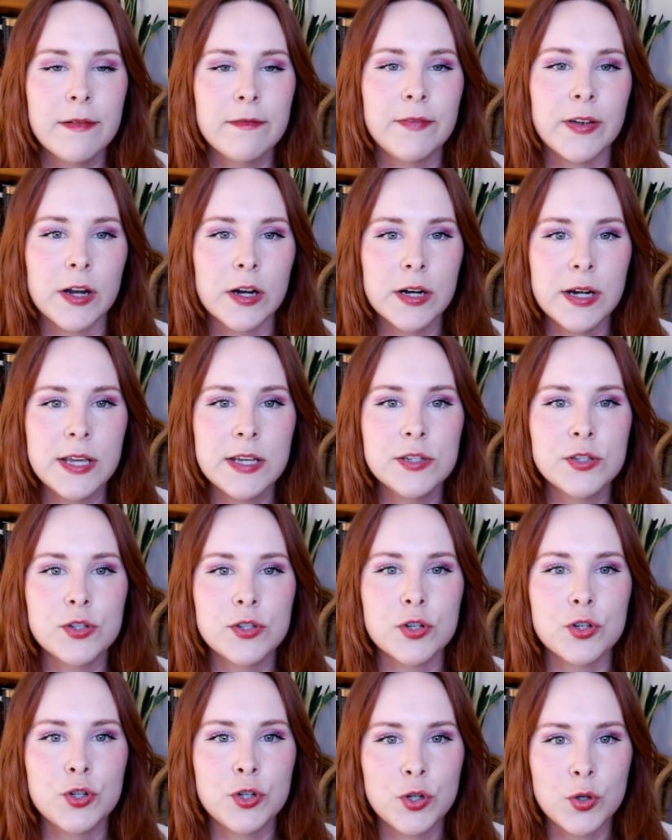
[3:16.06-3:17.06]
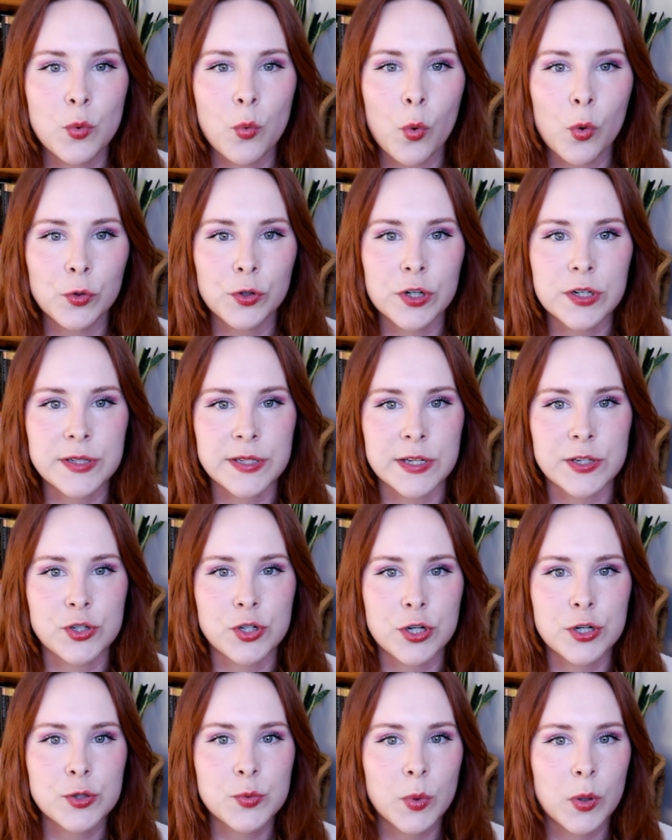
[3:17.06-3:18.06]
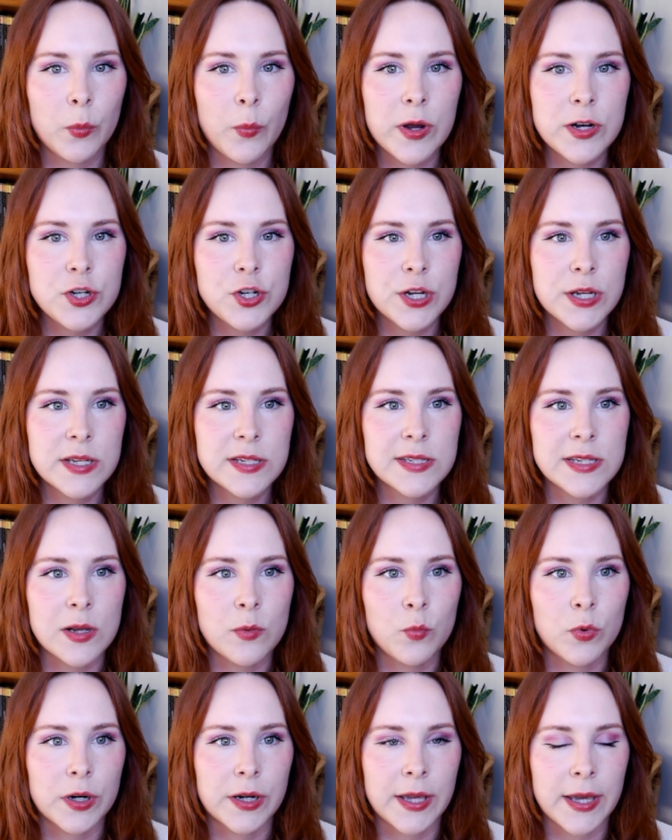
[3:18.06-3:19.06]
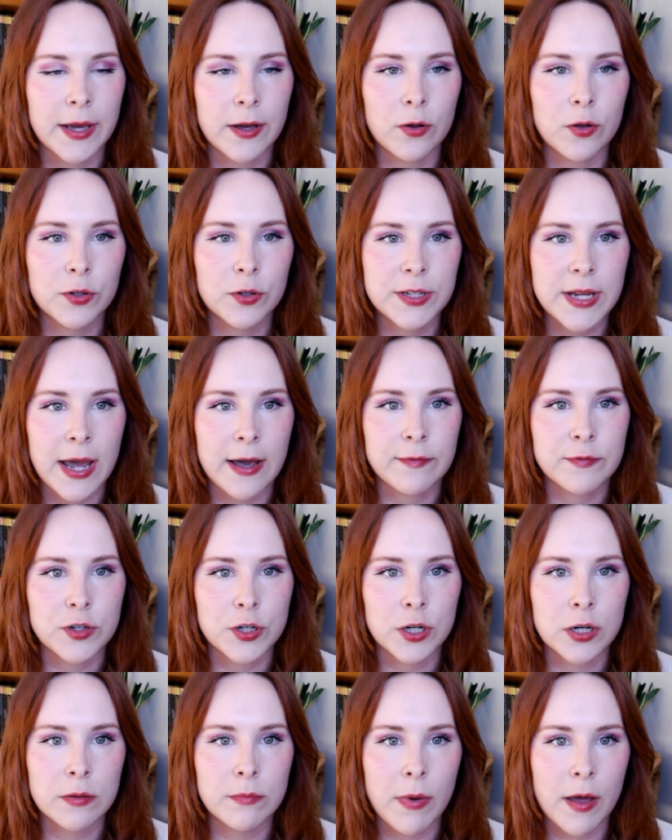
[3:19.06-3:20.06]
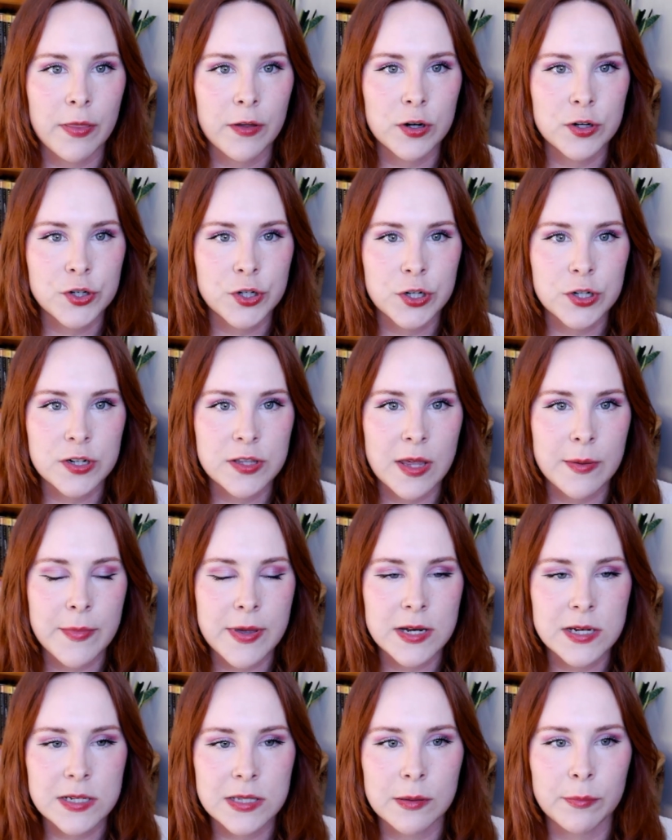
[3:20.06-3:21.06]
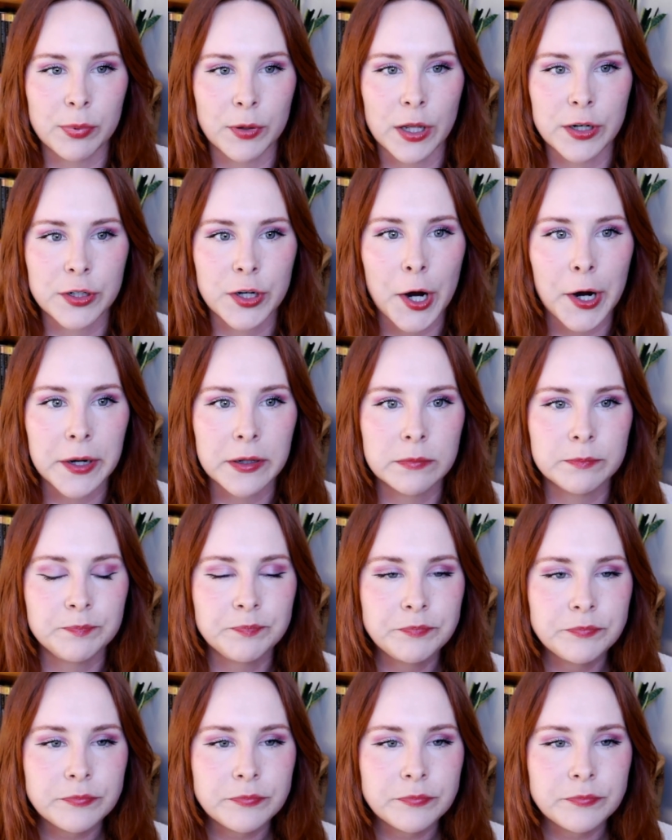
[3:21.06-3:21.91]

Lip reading: Verity's two older sisters were witches and were killed after her mother turned them into the Blood Guard.